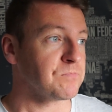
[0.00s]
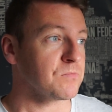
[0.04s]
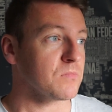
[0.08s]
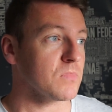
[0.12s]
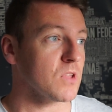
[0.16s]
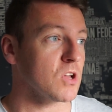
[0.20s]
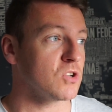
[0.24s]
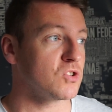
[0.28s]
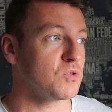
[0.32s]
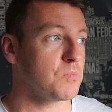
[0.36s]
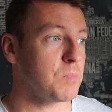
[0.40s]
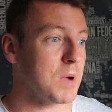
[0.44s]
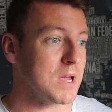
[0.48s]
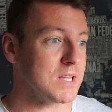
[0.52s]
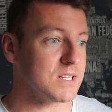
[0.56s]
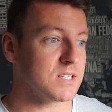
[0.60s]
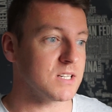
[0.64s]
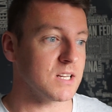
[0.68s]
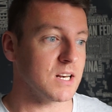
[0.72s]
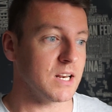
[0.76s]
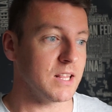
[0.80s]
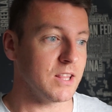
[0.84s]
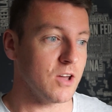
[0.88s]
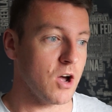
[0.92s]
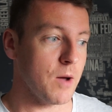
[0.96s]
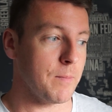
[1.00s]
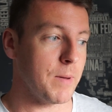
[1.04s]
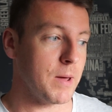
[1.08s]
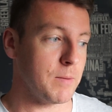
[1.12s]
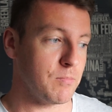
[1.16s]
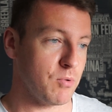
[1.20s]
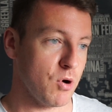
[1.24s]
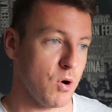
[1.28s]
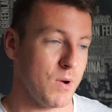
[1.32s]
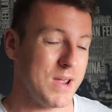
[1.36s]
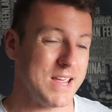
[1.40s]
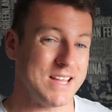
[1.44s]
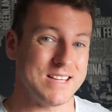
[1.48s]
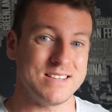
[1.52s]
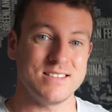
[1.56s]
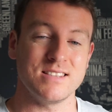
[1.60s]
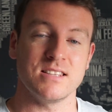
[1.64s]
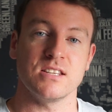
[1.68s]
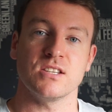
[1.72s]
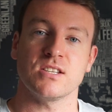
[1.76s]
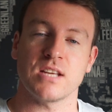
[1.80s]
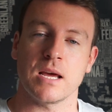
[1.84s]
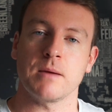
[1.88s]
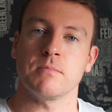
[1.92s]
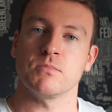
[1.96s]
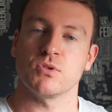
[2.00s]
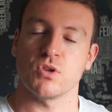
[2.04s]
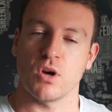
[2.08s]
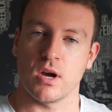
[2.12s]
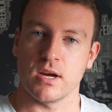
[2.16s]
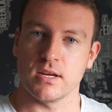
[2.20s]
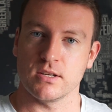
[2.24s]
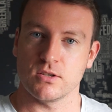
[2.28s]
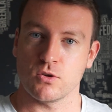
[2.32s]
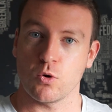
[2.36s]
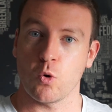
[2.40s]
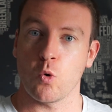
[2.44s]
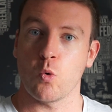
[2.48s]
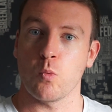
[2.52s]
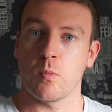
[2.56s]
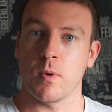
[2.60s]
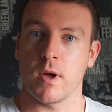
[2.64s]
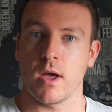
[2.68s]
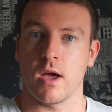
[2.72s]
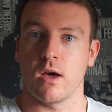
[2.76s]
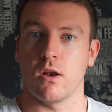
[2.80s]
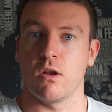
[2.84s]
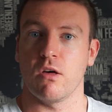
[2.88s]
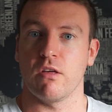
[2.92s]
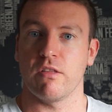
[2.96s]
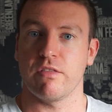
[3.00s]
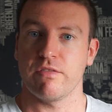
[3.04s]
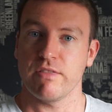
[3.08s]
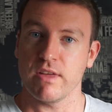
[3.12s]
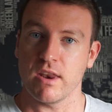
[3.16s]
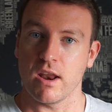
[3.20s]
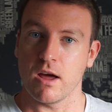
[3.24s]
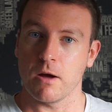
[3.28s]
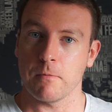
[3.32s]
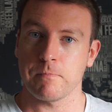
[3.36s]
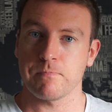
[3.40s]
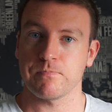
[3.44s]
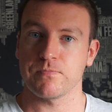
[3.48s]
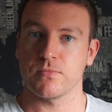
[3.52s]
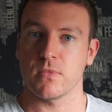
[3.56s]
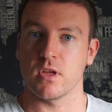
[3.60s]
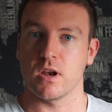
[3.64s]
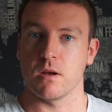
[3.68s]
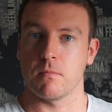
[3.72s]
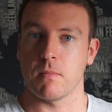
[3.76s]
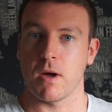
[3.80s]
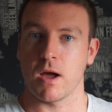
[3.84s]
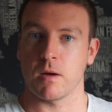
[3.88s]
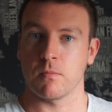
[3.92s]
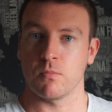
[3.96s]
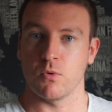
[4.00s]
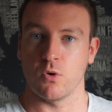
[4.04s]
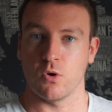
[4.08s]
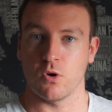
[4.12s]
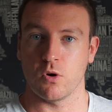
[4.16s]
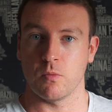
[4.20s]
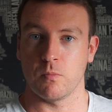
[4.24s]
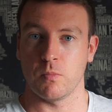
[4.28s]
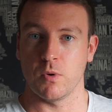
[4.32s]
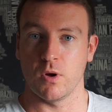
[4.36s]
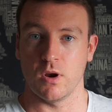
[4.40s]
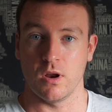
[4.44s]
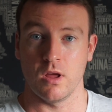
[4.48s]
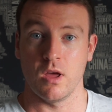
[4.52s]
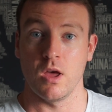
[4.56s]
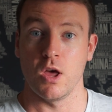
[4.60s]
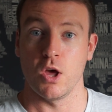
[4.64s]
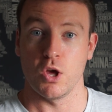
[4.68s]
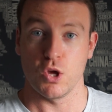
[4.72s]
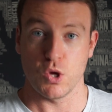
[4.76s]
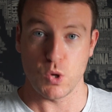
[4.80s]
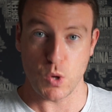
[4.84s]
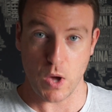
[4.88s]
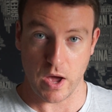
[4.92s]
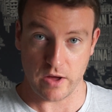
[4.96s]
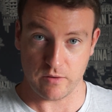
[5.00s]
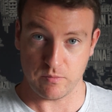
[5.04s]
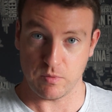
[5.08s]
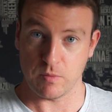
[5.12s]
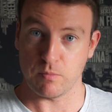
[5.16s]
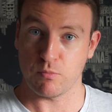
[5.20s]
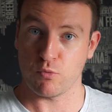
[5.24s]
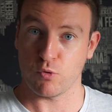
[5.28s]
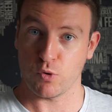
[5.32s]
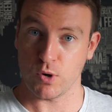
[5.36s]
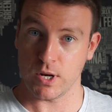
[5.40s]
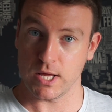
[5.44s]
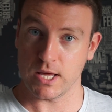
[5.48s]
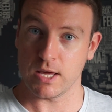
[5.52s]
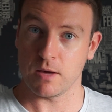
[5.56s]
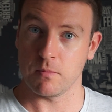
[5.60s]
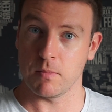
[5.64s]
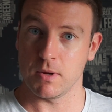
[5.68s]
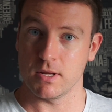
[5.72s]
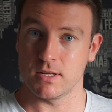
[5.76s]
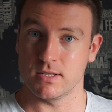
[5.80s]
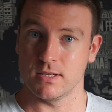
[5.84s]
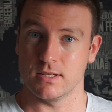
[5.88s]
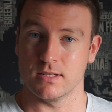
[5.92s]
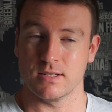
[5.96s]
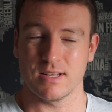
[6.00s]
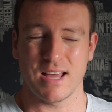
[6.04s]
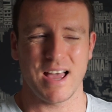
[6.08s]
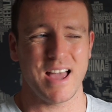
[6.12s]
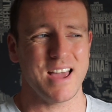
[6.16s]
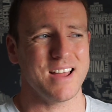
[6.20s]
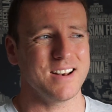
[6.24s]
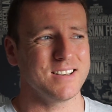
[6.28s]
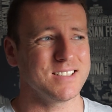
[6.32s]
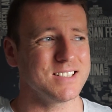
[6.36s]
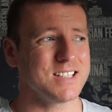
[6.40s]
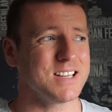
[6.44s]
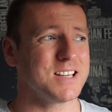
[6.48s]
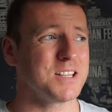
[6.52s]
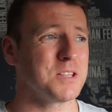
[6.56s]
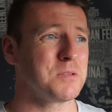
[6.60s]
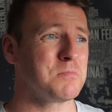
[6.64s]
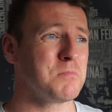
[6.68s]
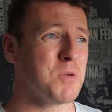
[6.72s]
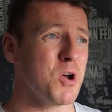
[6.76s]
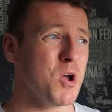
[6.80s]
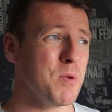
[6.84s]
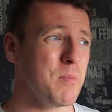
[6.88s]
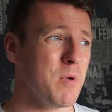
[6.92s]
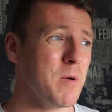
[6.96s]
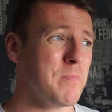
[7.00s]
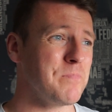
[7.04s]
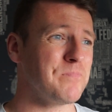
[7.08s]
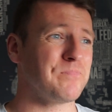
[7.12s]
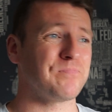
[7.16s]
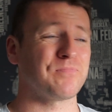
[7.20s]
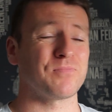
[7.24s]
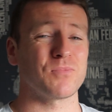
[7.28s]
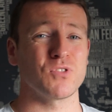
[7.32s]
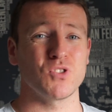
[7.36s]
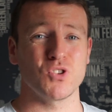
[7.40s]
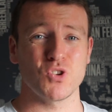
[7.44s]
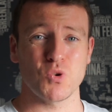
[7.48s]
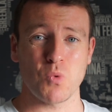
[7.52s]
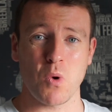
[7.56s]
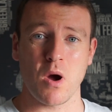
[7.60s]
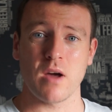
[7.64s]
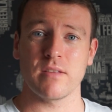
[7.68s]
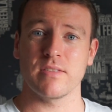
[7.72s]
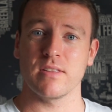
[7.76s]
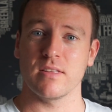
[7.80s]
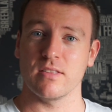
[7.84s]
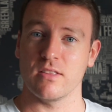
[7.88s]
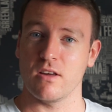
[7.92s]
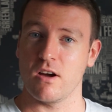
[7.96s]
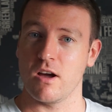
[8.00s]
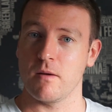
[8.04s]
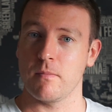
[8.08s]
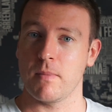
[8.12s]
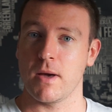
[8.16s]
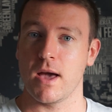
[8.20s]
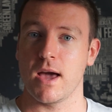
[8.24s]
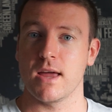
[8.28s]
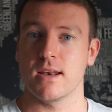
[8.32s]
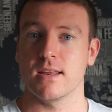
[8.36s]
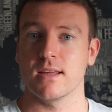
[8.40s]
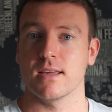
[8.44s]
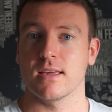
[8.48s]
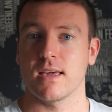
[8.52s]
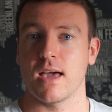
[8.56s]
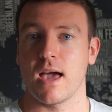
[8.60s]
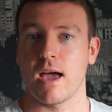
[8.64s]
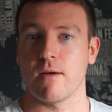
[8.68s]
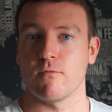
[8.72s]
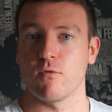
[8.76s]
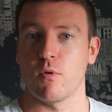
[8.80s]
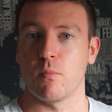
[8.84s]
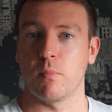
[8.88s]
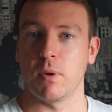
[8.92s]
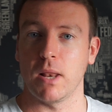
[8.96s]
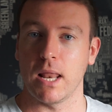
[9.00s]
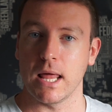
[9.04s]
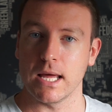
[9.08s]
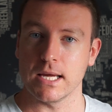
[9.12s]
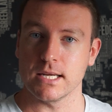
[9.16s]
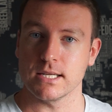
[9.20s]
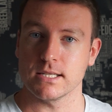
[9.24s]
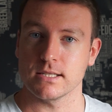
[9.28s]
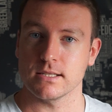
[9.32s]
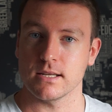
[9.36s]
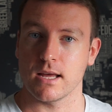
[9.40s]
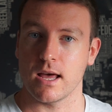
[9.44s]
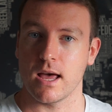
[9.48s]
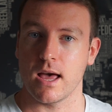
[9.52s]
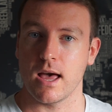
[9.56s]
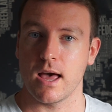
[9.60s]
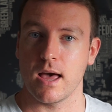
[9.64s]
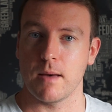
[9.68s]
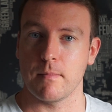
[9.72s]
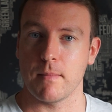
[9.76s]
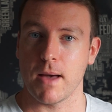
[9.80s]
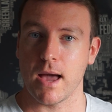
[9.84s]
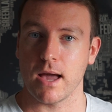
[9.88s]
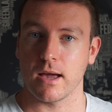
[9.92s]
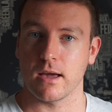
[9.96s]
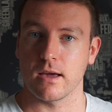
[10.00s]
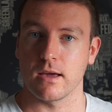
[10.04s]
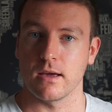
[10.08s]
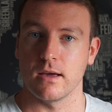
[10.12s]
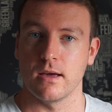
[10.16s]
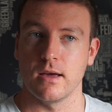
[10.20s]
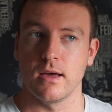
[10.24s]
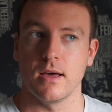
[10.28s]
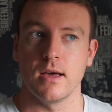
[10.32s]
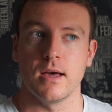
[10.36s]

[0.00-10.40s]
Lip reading: So basically the iPad Pro is the same size, albeit a lot thinner than a MacBook, but you have to be pretty committed. And at the moment, do I think the iPad can replace a Mac?